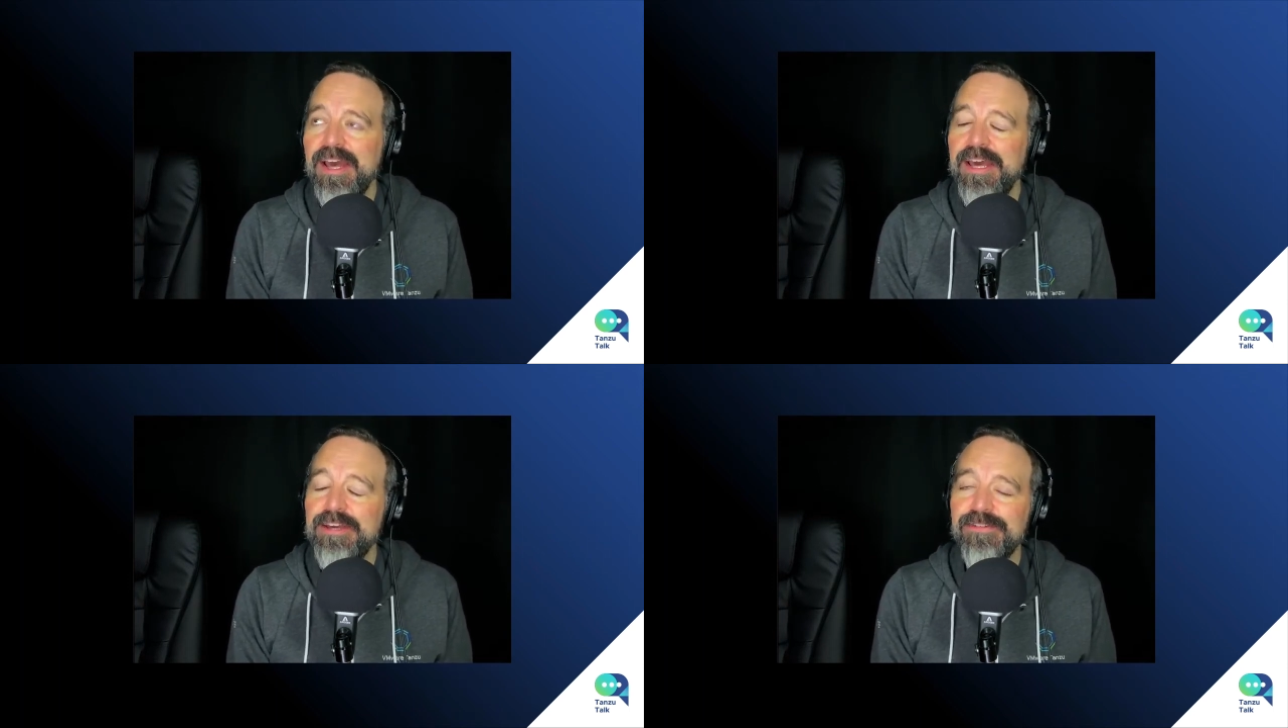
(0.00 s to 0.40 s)

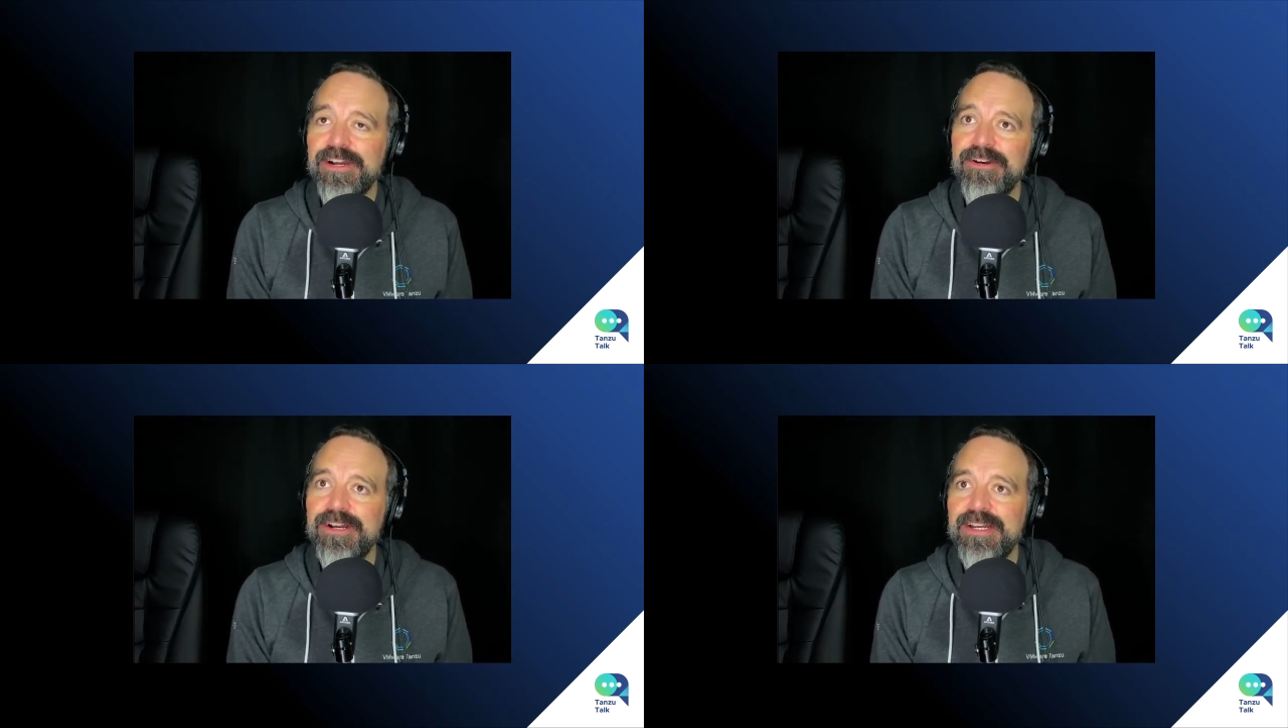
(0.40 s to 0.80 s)
a
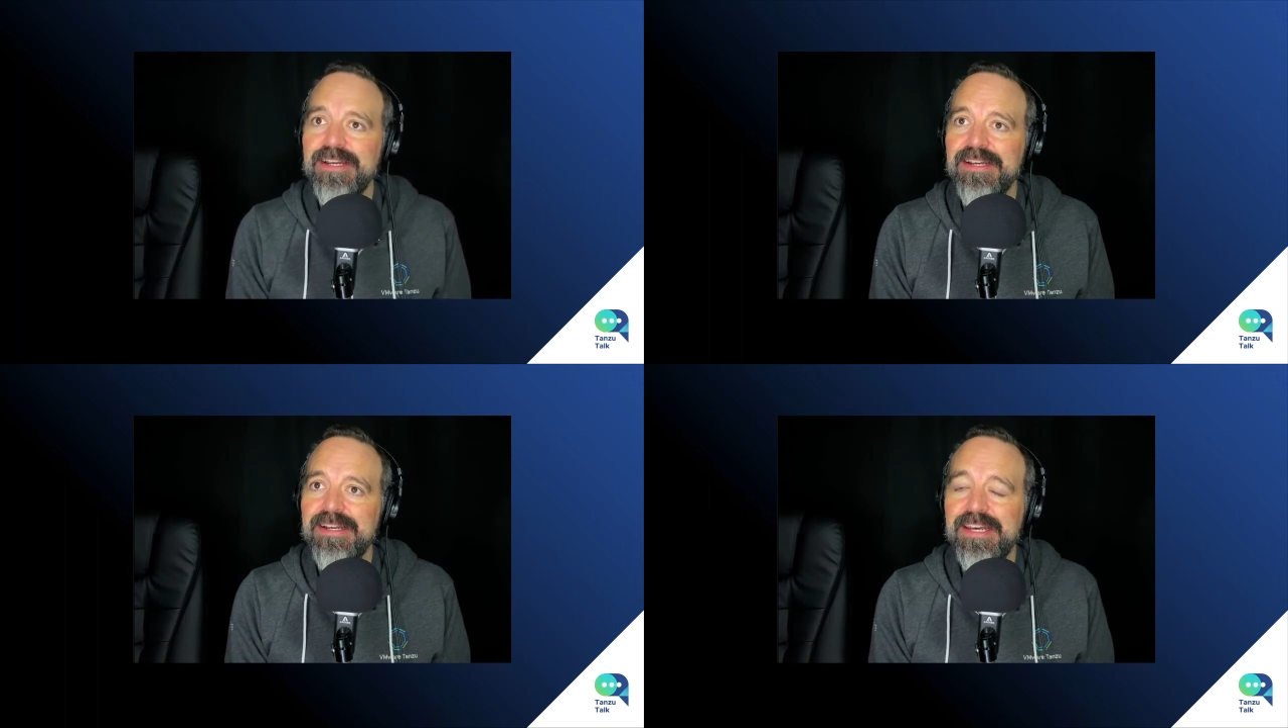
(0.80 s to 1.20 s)

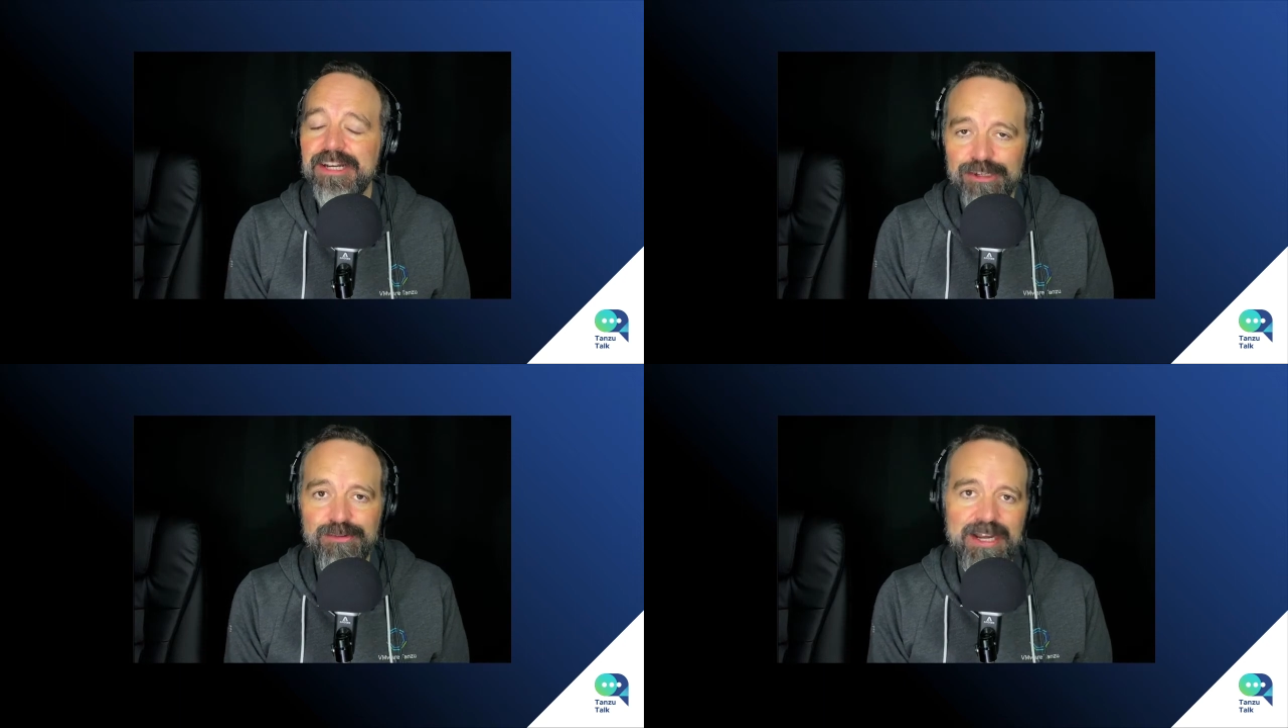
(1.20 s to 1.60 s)
very, in a
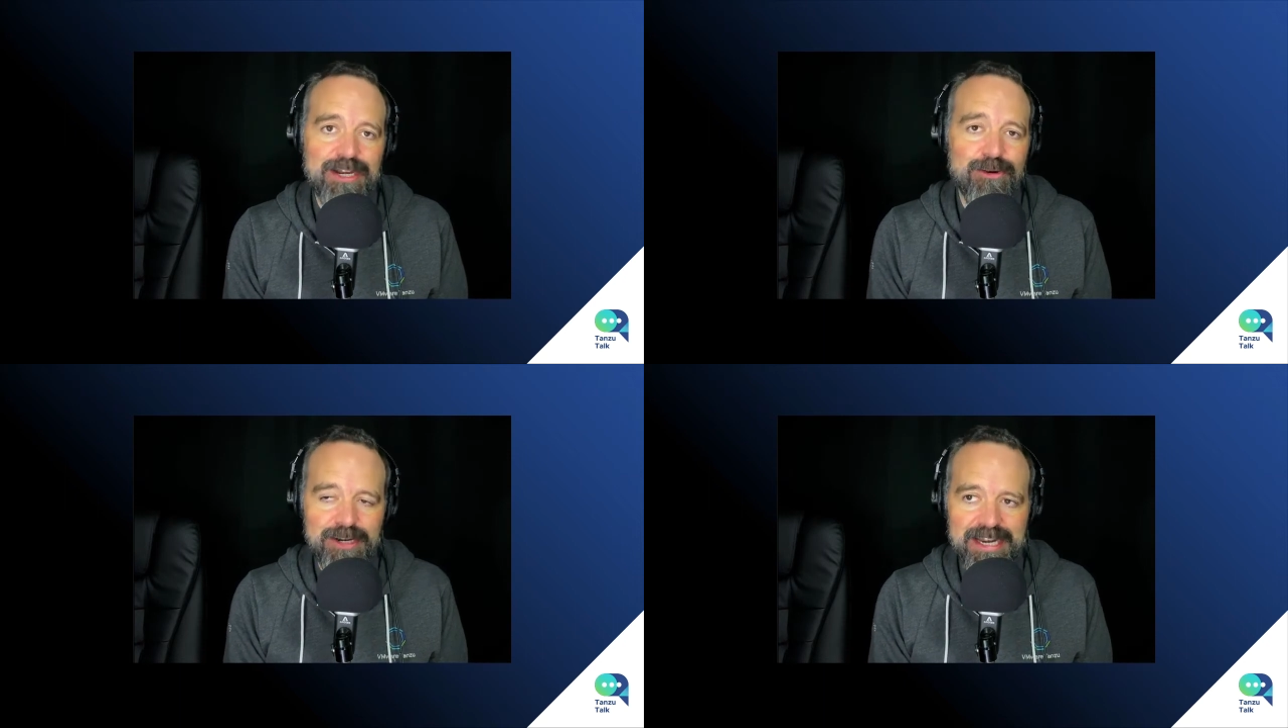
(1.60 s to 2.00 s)
good way,
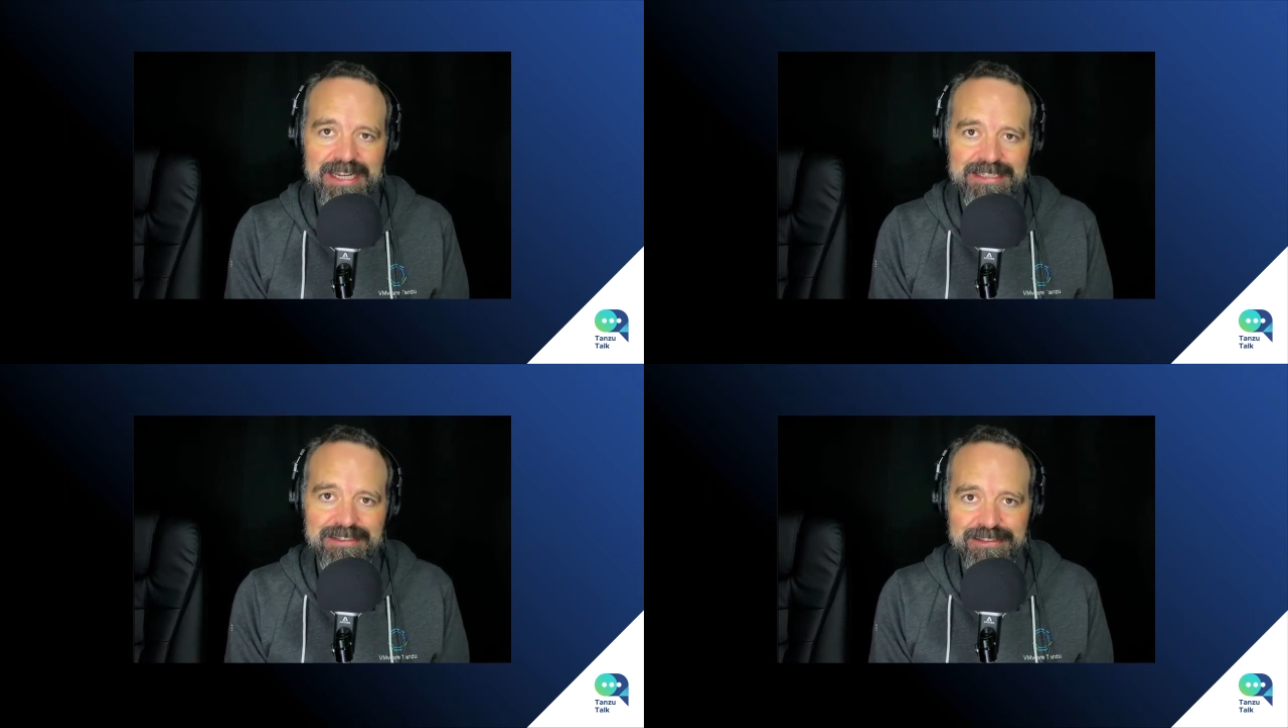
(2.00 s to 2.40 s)

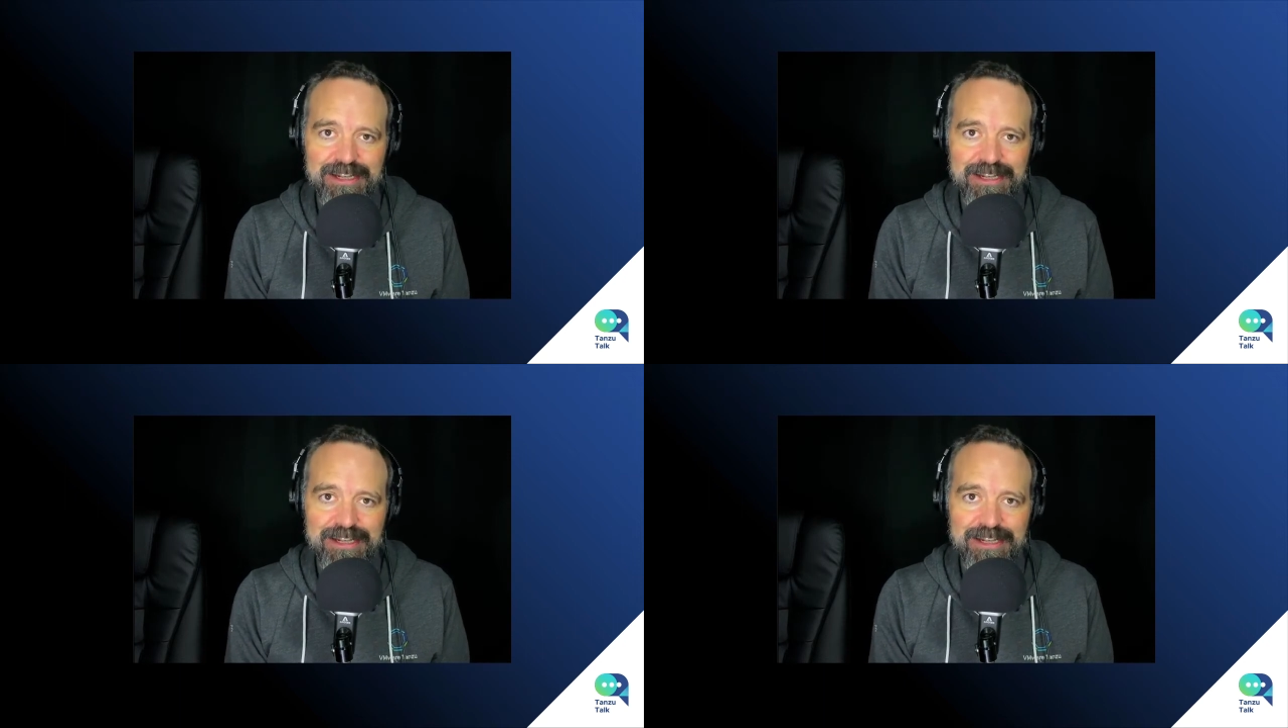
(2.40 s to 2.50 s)
ornate,